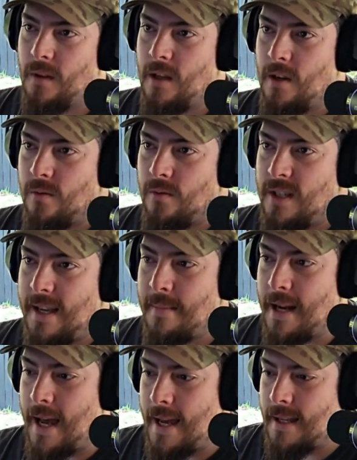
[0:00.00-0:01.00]
you know,
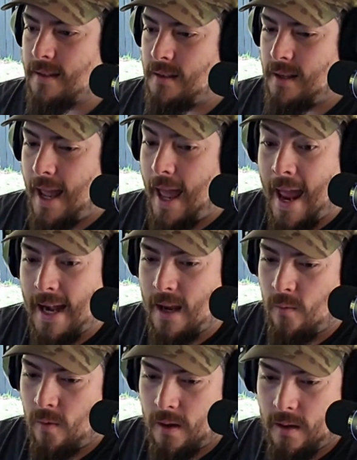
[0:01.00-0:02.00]
demonize
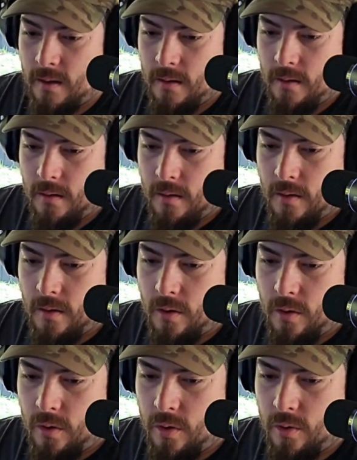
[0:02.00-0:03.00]
anyone
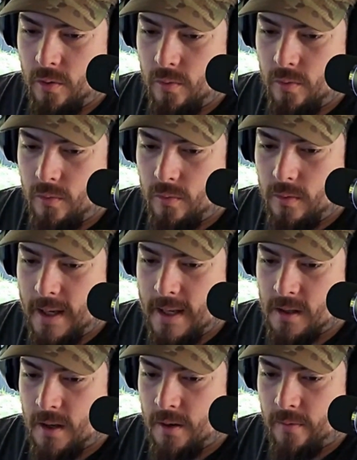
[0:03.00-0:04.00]
who
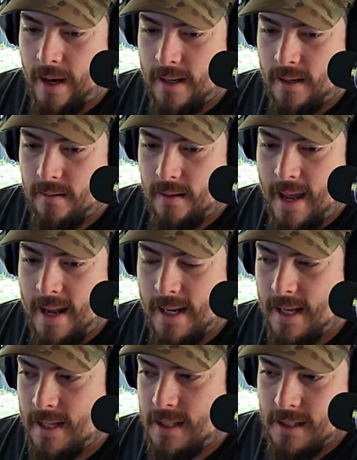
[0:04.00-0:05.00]
is on the right, and
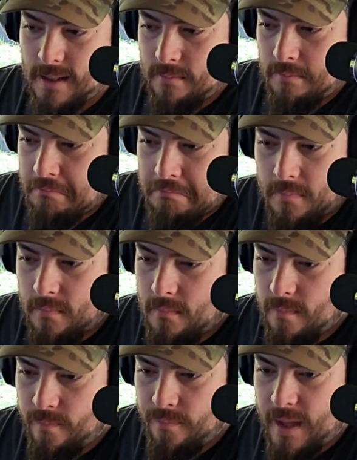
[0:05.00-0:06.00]

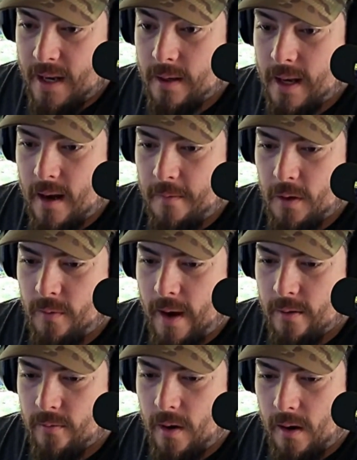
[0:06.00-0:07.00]
they don't care if they're
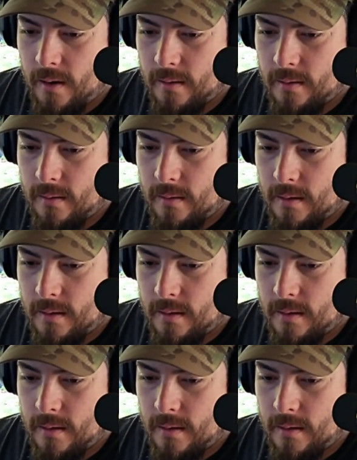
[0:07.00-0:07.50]
right or wrong.